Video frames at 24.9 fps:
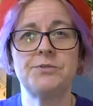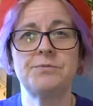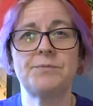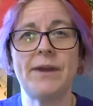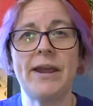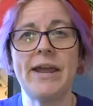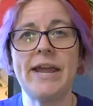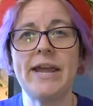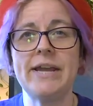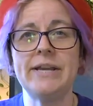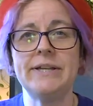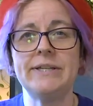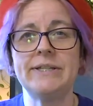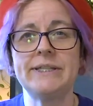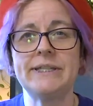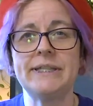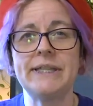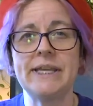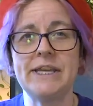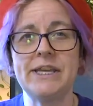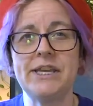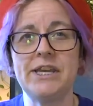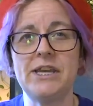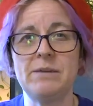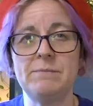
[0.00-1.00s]
strange
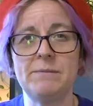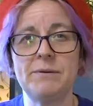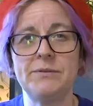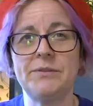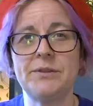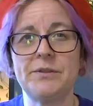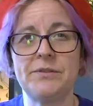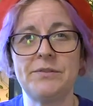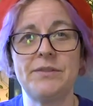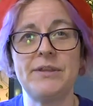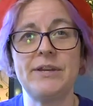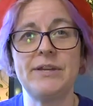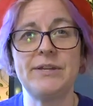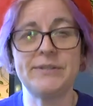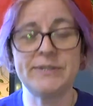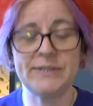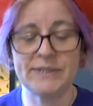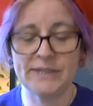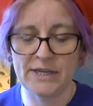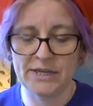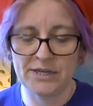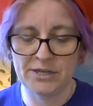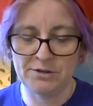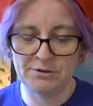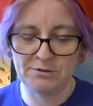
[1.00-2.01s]
thinking about the things
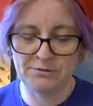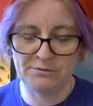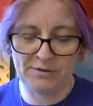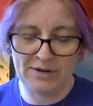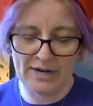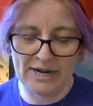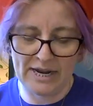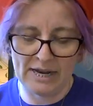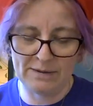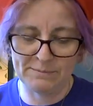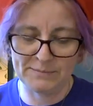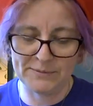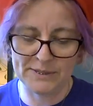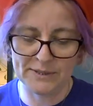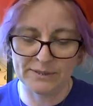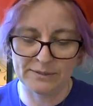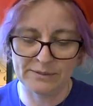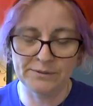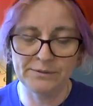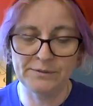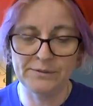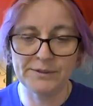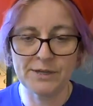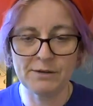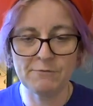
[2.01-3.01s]
that you
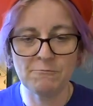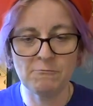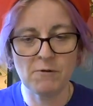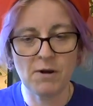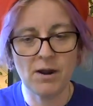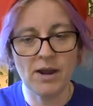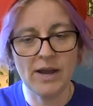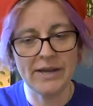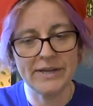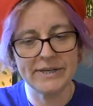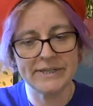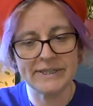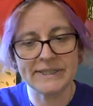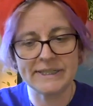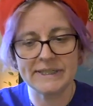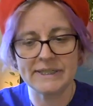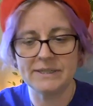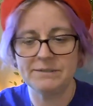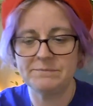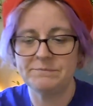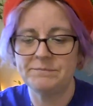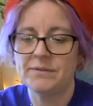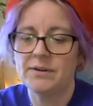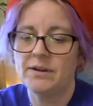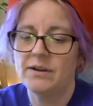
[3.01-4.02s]
absolutely
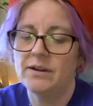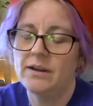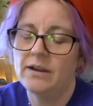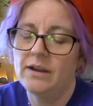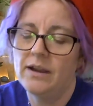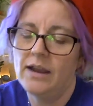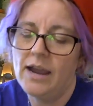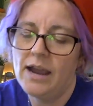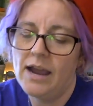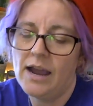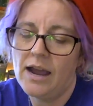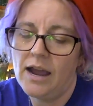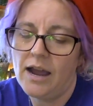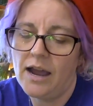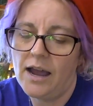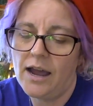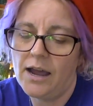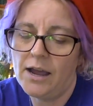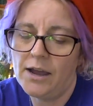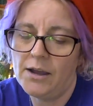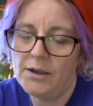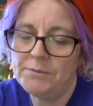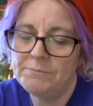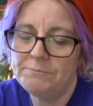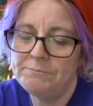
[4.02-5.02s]
want.
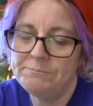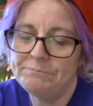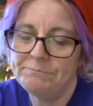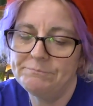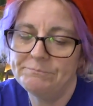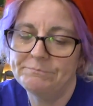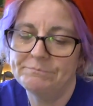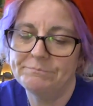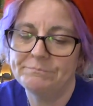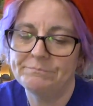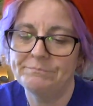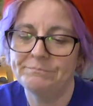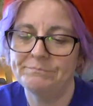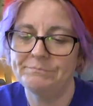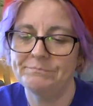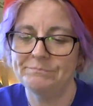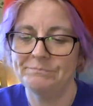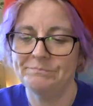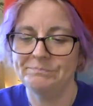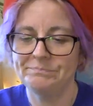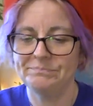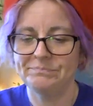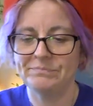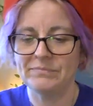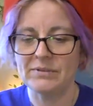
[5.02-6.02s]
Um,
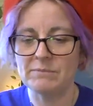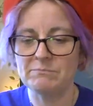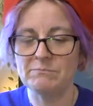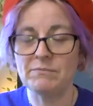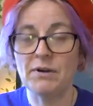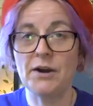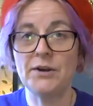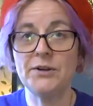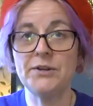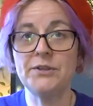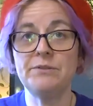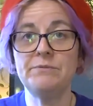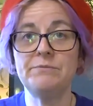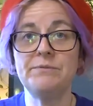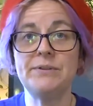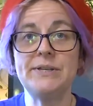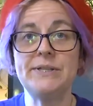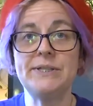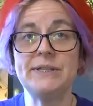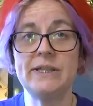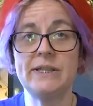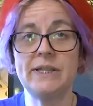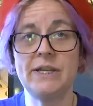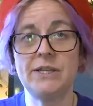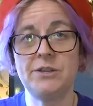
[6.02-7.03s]
part of the
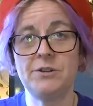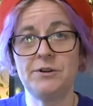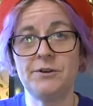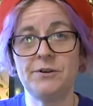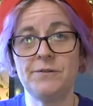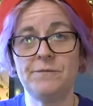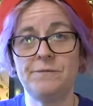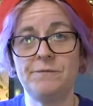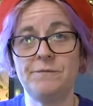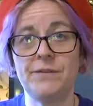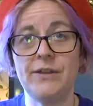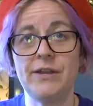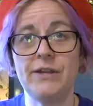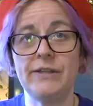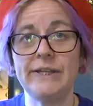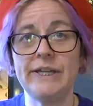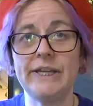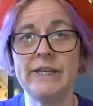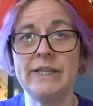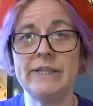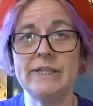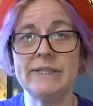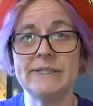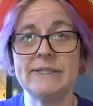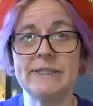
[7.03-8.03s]
reason that you're
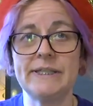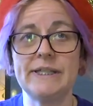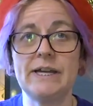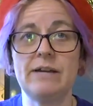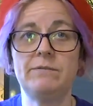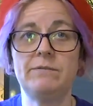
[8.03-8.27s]
feeling this